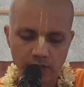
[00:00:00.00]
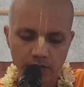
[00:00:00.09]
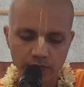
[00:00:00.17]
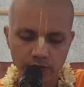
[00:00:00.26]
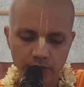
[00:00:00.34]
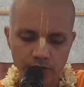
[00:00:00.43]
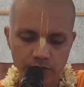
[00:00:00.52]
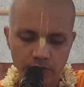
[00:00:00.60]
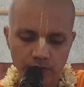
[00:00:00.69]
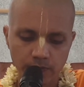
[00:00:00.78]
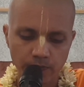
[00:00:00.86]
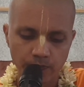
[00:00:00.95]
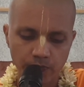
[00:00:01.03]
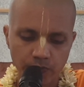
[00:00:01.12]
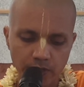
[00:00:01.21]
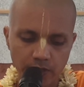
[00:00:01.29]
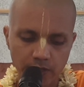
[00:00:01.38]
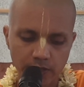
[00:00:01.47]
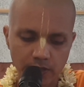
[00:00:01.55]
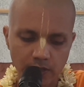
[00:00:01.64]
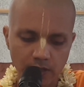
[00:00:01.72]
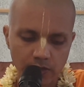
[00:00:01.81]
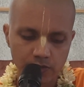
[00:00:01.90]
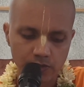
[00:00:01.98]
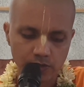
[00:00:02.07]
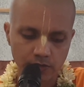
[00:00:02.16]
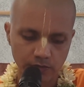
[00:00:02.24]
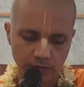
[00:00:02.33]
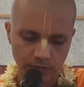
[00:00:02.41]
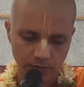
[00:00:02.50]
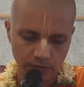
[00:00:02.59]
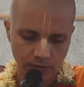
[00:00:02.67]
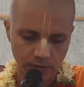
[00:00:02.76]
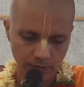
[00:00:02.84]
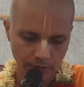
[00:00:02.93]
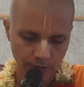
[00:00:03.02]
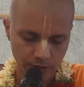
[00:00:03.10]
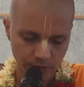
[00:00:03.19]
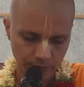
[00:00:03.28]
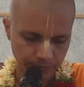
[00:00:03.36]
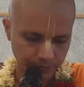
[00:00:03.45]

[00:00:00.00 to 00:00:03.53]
gratification, and at last liberation.